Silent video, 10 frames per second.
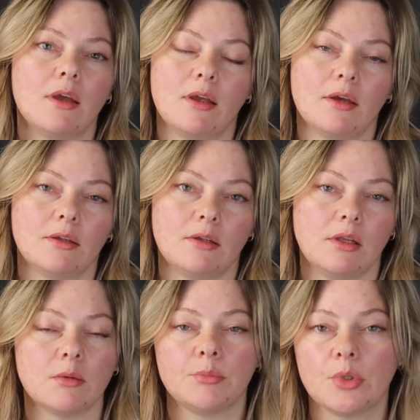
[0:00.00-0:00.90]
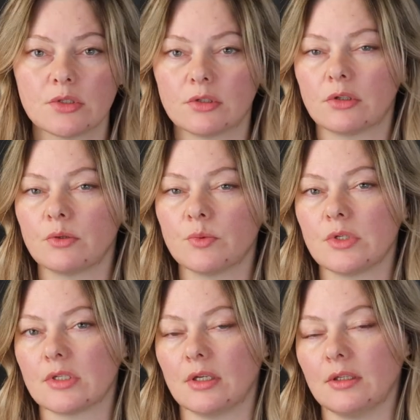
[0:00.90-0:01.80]
and the compositor
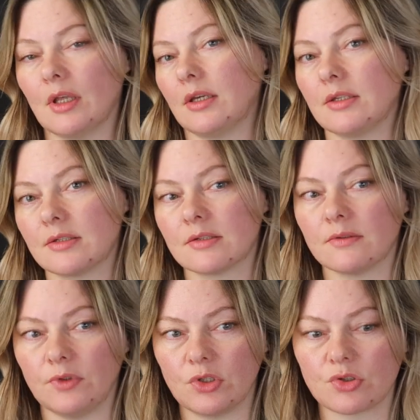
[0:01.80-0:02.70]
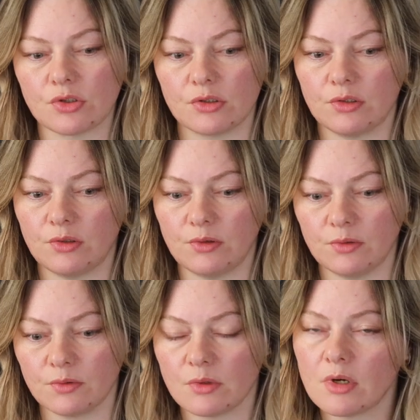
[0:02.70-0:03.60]
was a nice feature
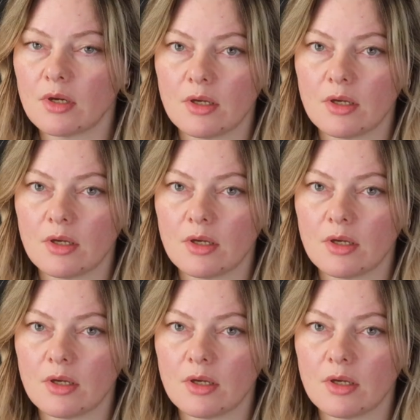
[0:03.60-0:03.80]
to